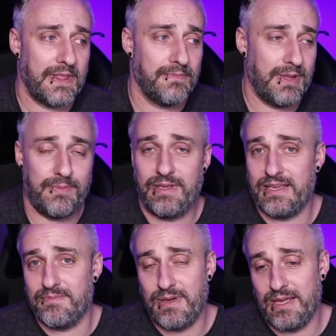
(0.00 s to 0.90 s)

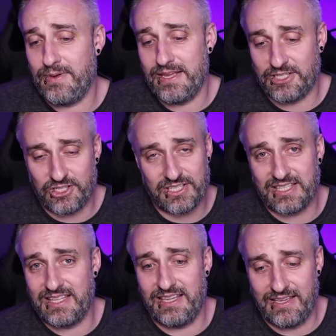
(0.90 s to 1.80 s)
Maybe it's just
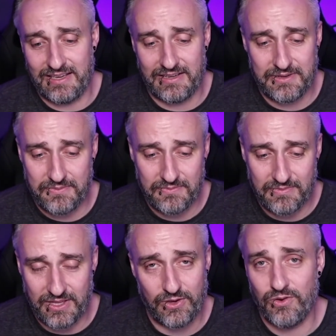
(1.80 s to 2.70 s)
the
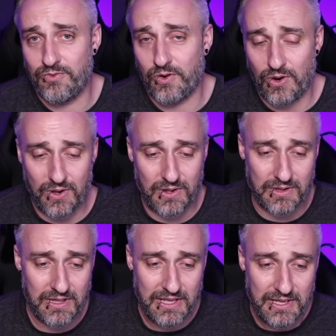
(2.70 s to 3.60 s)

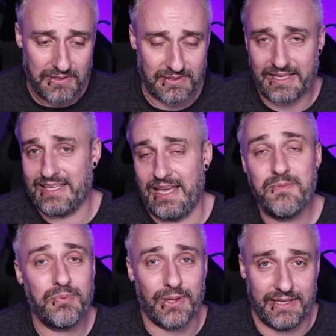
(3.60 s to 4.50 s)
overall like
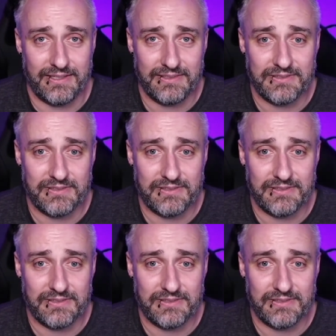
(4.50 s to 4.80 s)
gameplay.